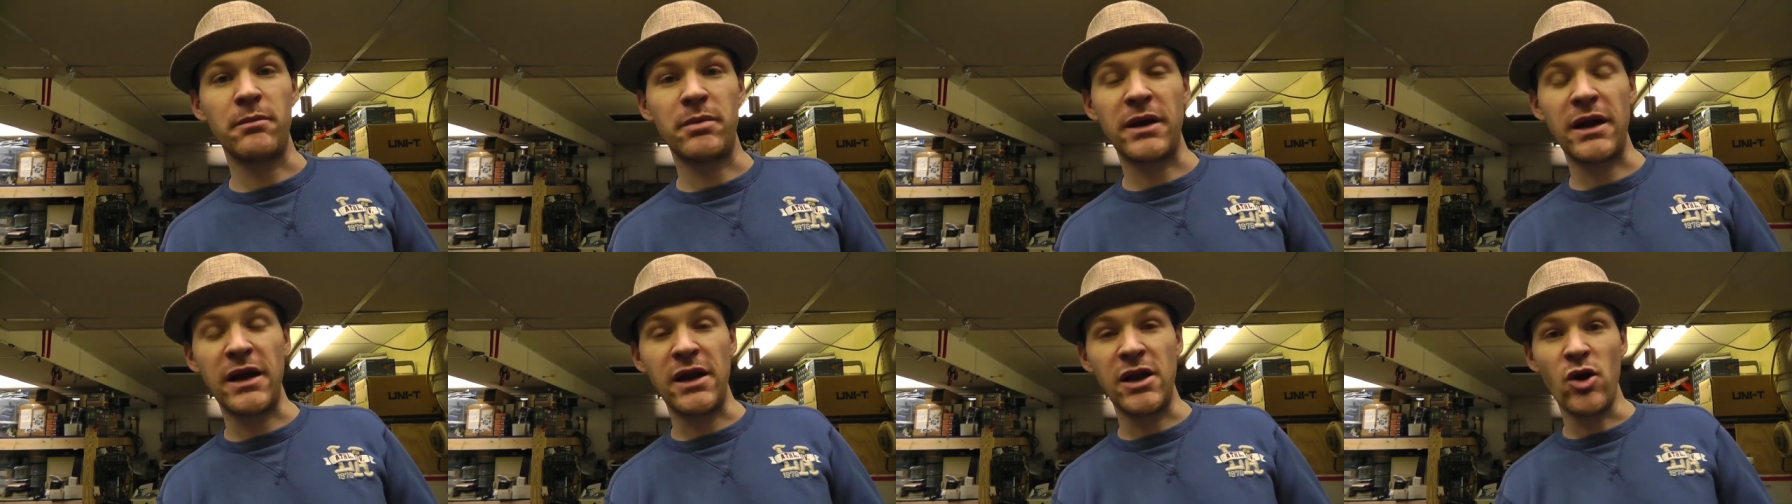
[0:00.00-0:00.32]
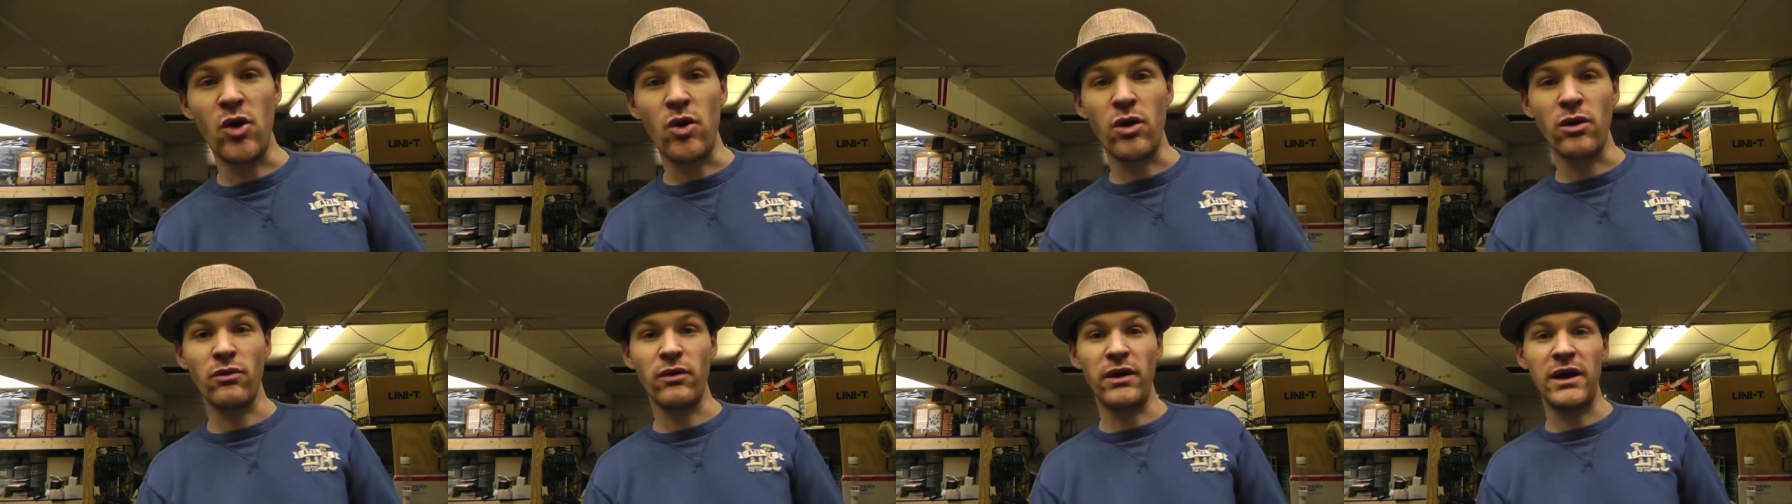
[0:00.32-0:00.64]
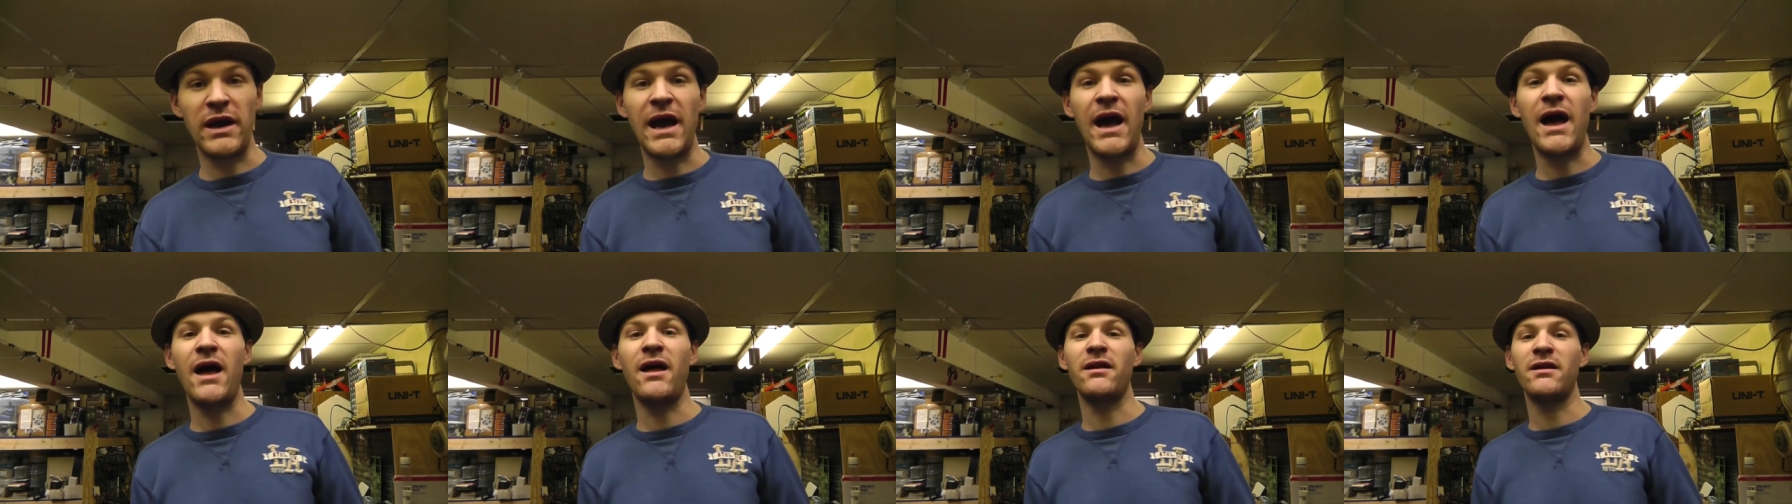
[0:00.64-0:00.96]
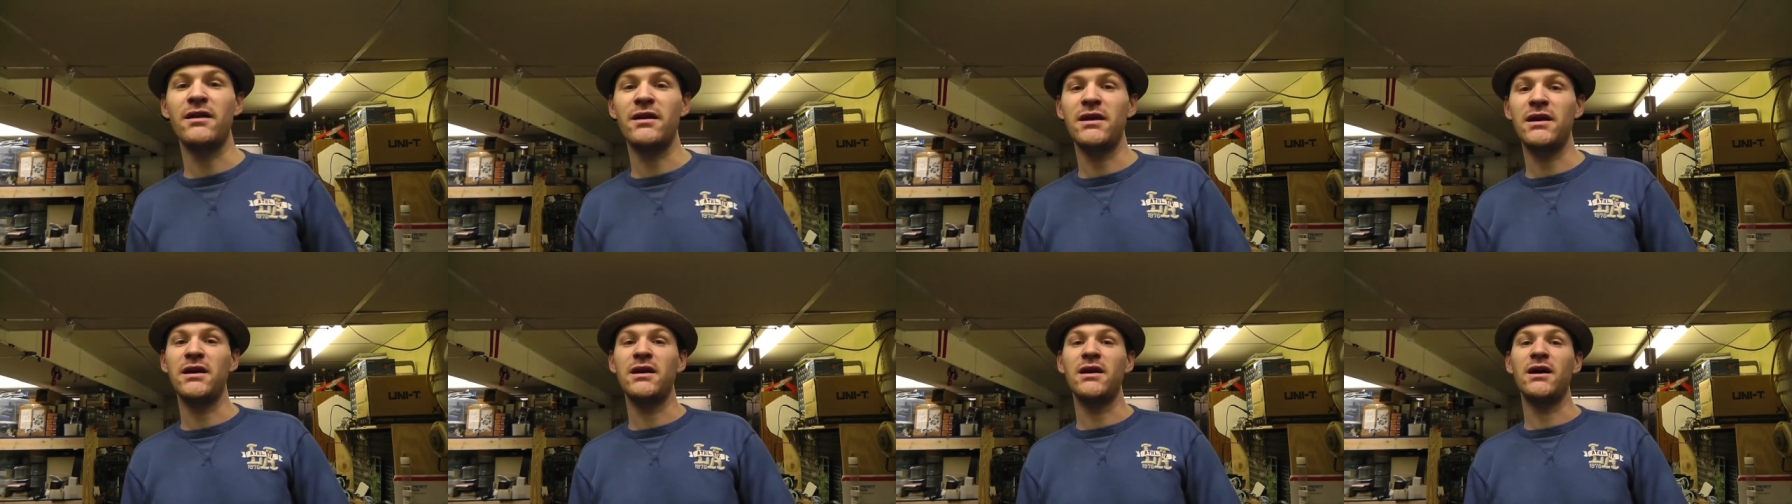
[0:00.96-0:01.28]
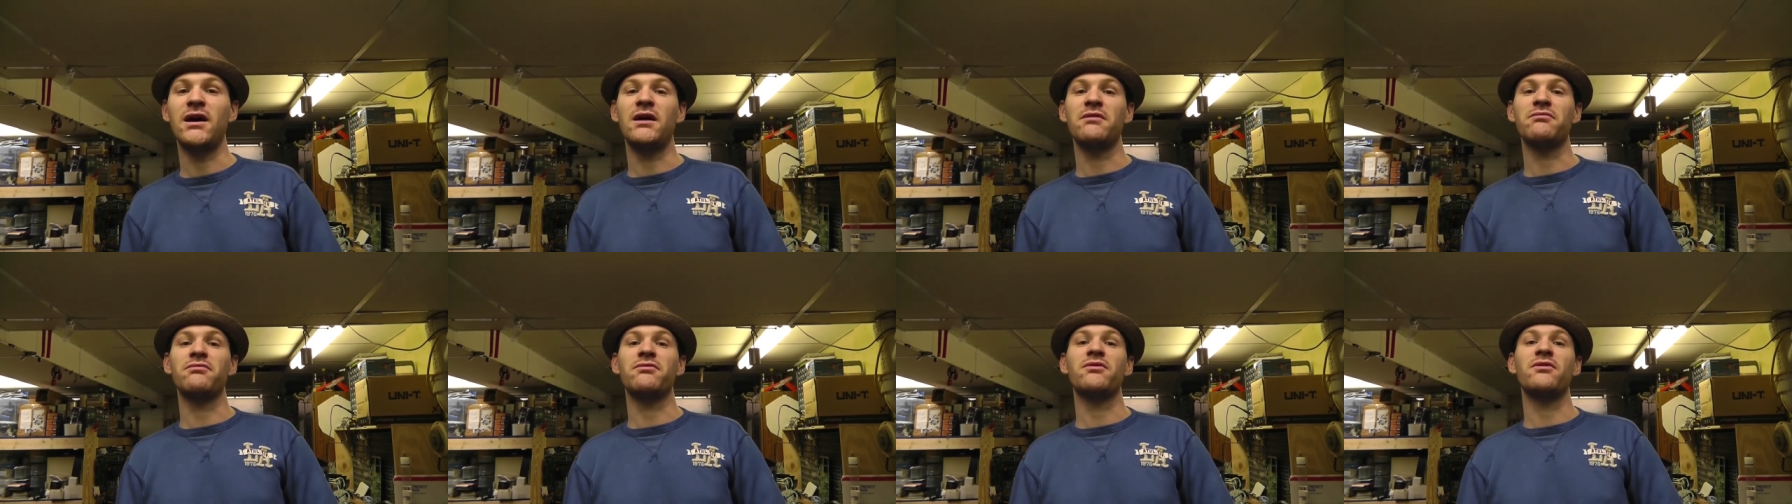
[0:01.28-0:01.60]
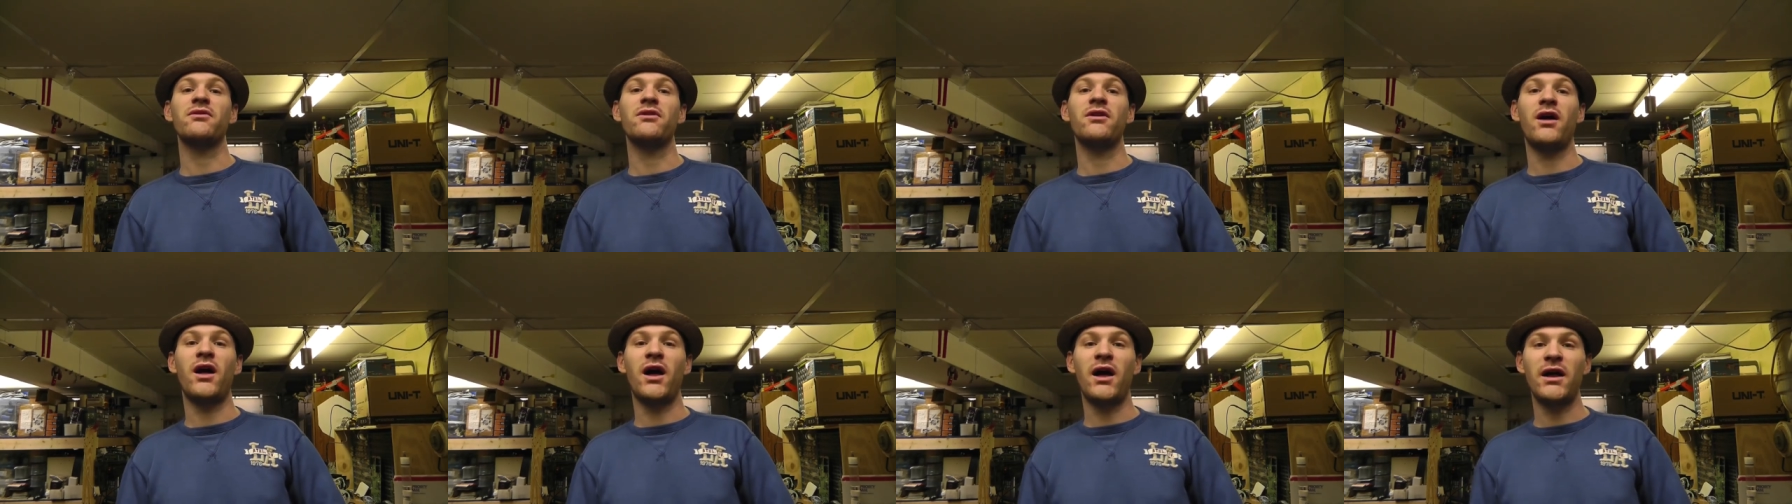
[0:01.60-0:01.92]
But I know in reality, a
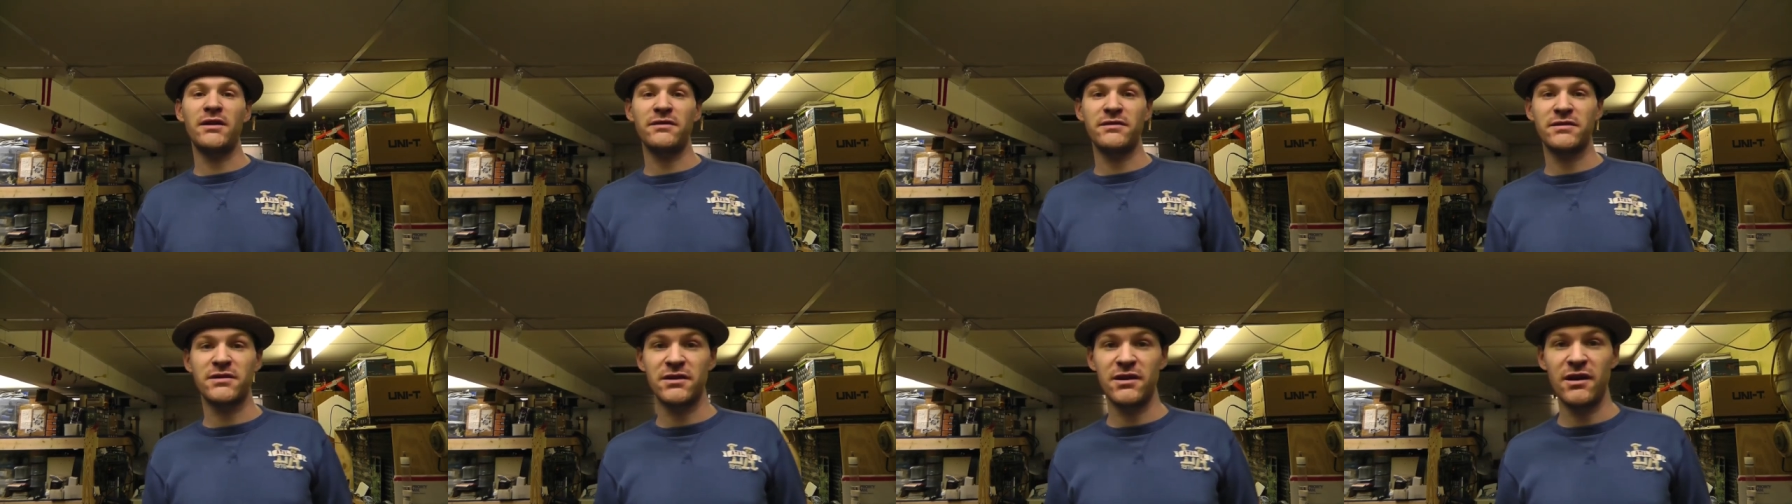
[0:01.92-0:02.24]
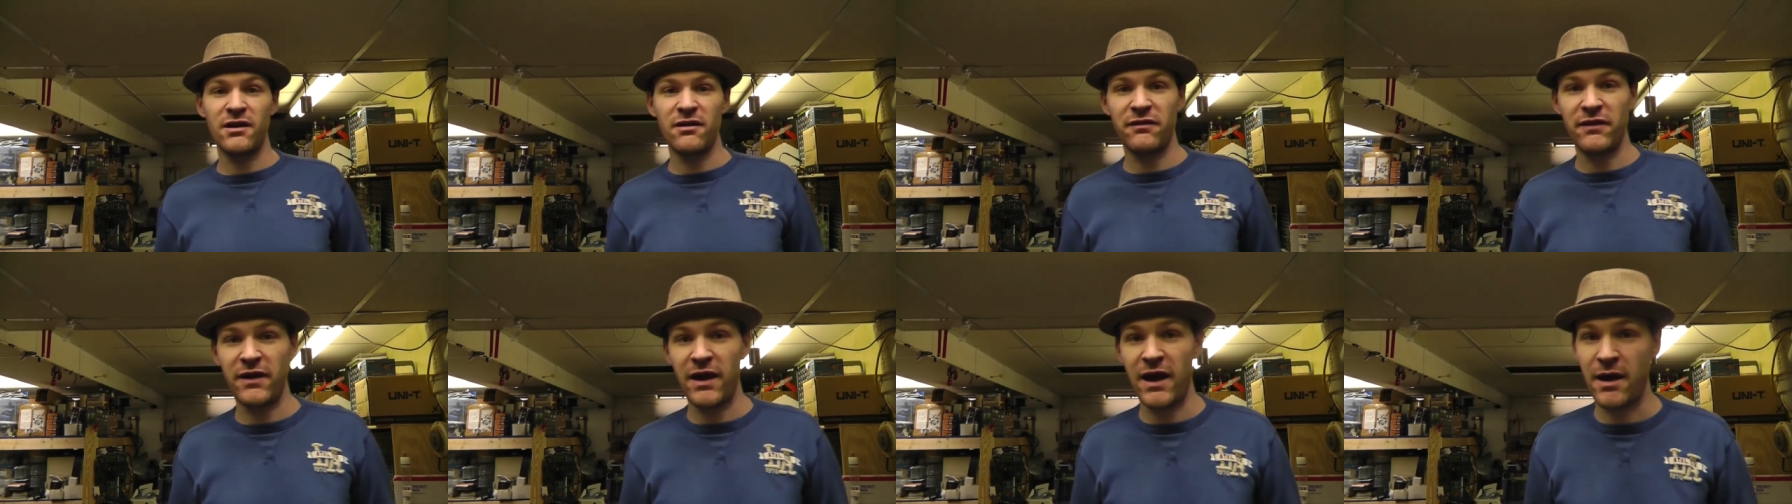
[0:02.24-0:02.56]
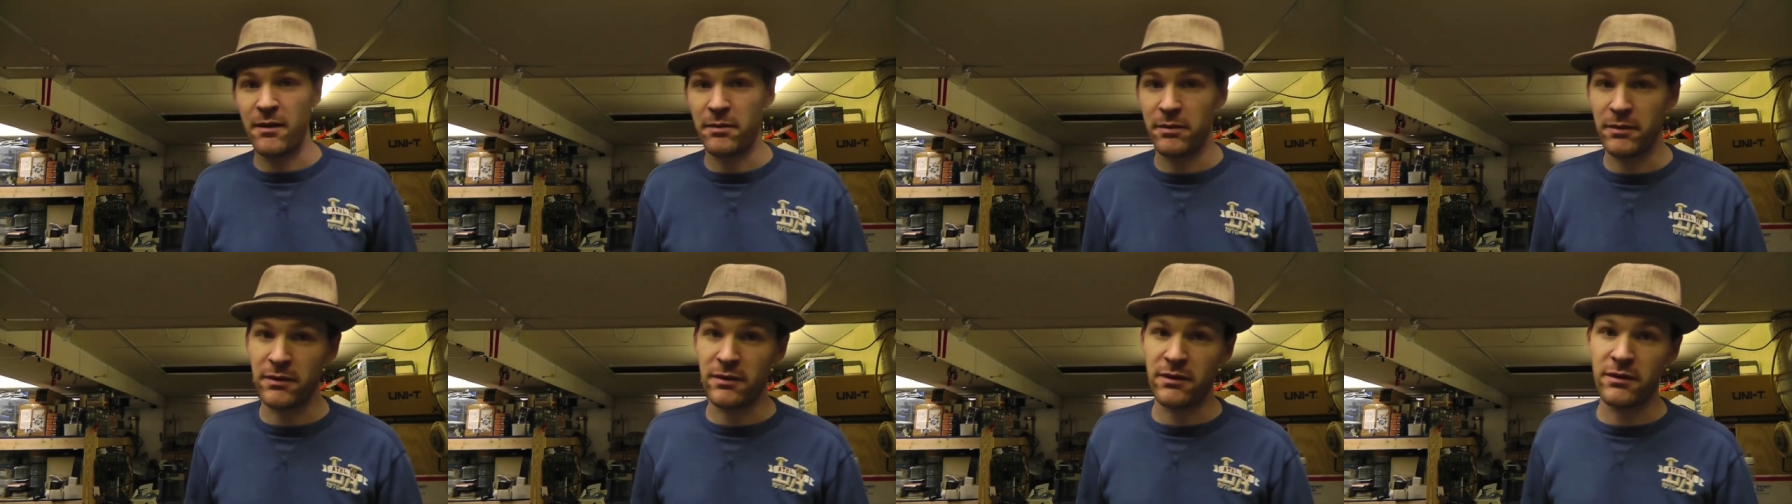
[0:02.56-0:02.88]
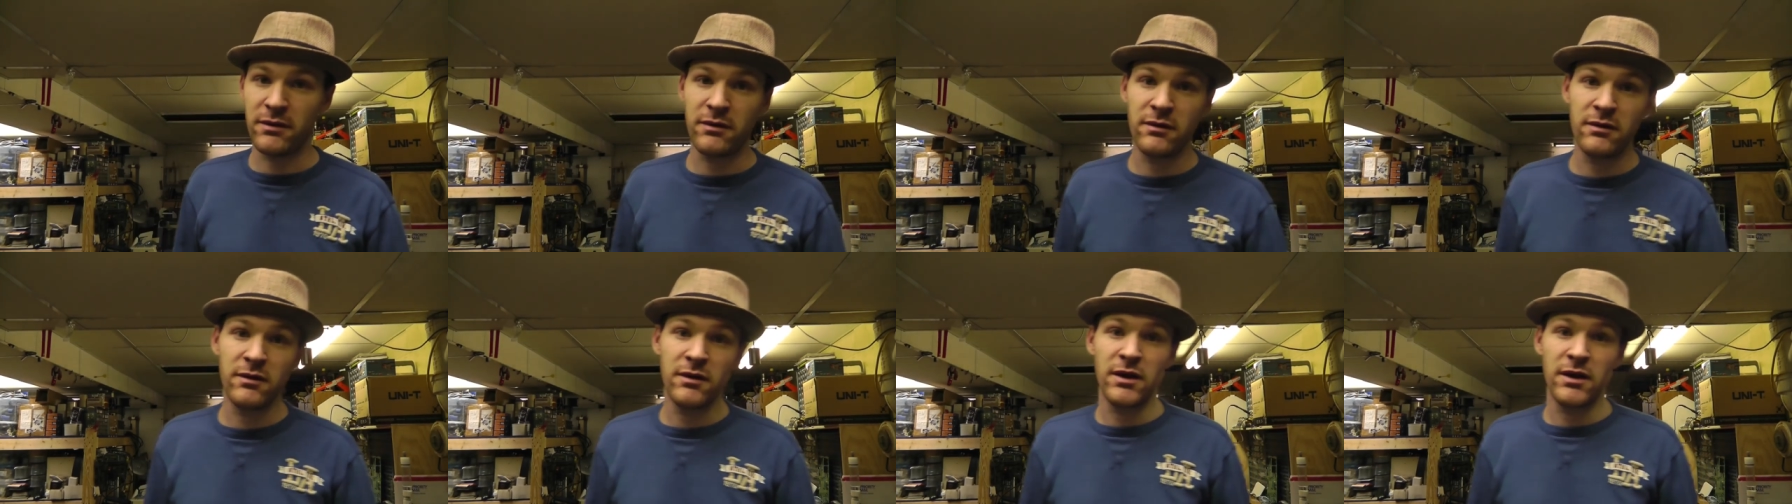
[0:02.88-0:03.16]
lot of stuff happened